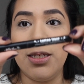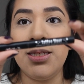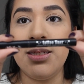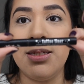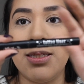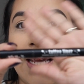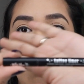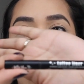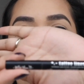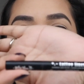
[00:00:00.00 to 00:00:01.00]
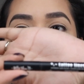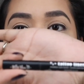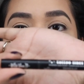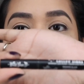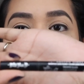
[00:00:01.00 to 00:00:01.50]
This is the sample kind.
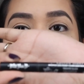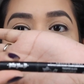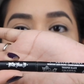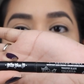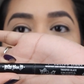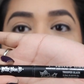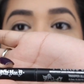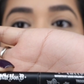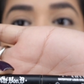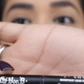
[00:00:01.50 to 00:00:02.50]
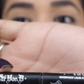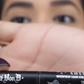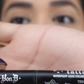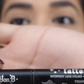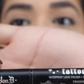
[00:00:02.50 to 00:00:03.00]
I got this one for my
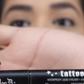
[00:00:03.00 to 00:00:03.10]
birthday.